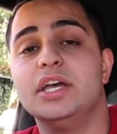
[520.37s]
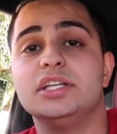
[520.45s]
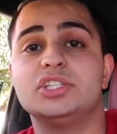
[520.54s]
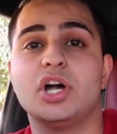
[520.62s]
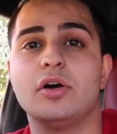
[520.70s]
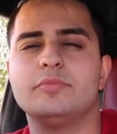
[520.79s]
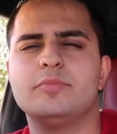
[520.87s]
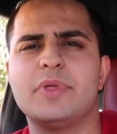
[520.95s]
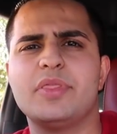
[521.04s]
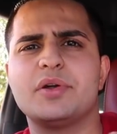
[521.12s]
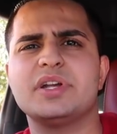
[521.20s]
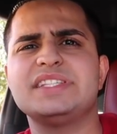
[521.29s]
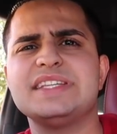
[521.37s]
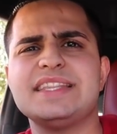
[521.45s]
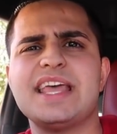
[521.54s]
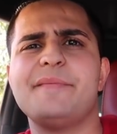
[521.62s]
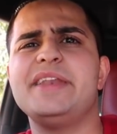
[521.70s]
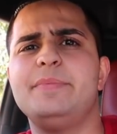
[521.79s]
So there isn't
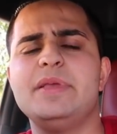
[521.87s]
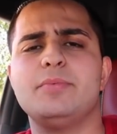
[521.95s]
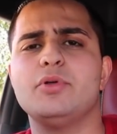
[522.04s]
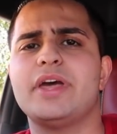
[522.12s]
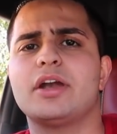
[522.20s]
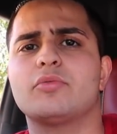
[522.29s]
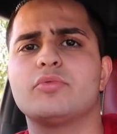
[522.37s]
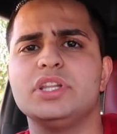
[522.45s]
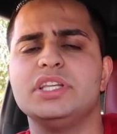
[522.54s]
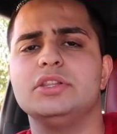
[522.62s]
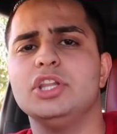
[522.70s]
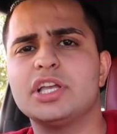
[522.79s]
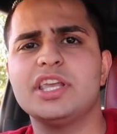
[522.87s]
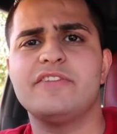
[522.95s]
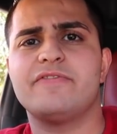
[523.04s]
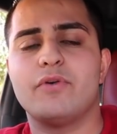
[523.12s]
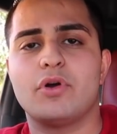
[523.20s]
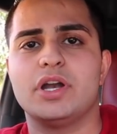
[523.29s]
that many people that are really looking
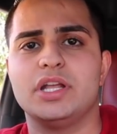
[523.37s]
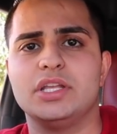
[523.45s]
for it.